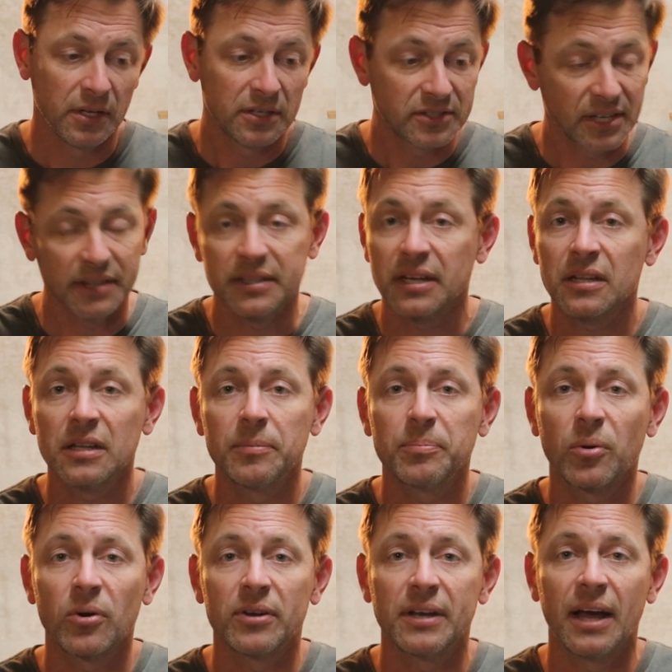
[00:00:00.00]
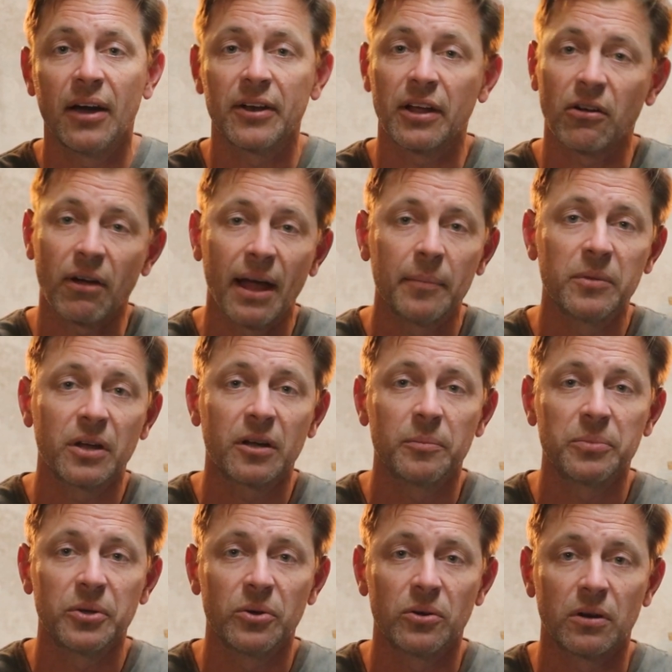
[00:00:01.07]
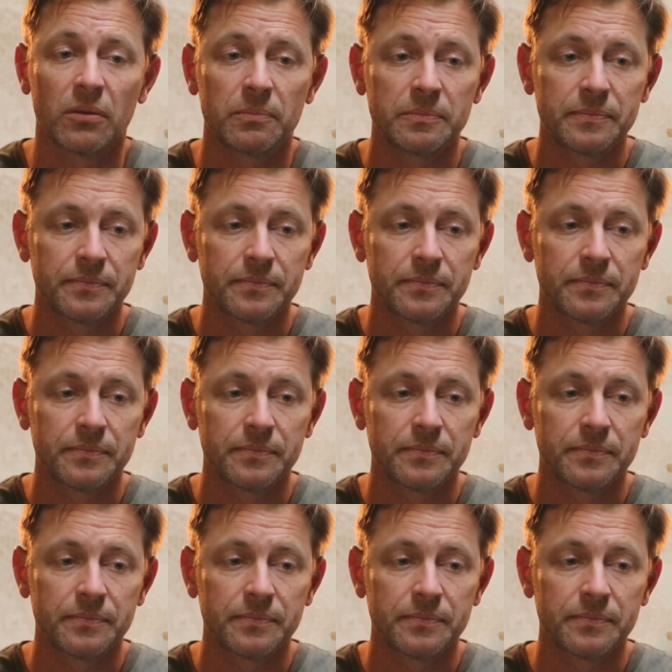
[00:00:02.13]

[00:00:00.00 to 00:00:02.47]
Set the clipboard down and grab the computer.